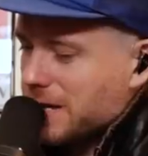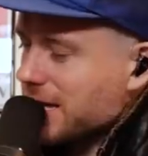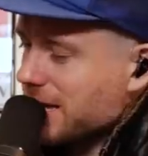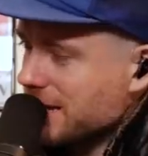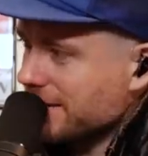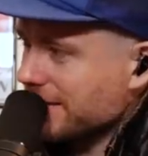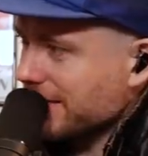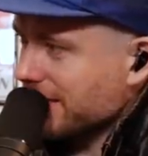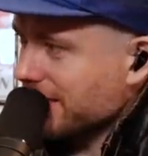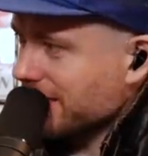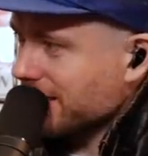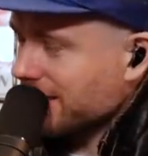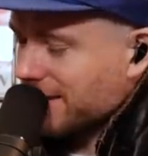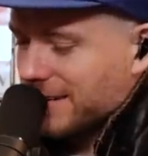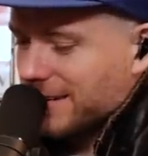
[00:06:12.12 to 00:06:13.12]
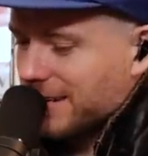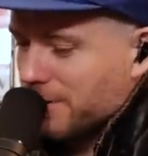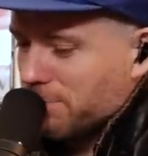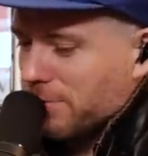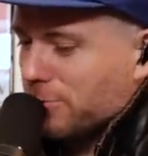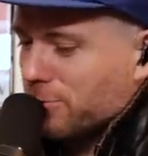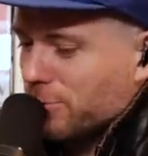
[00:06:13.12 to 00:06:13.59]
B,
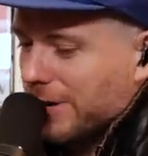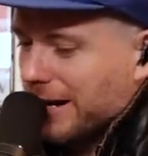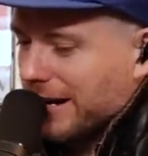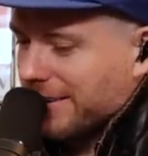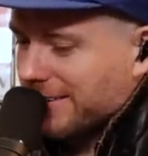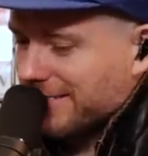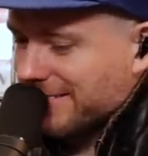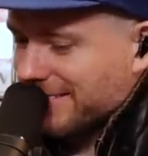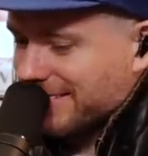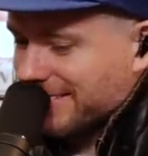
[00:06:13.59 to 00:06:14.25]
it blew away?